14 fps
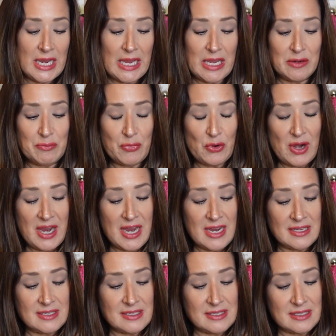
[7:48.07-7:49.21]

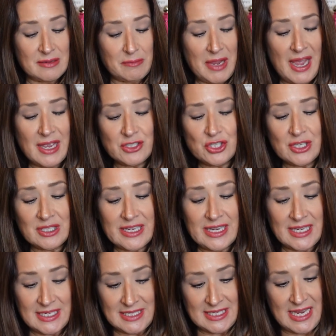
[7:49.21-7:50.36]
embrace, magically
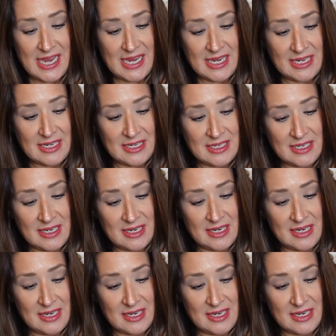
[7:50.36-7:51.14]
contained,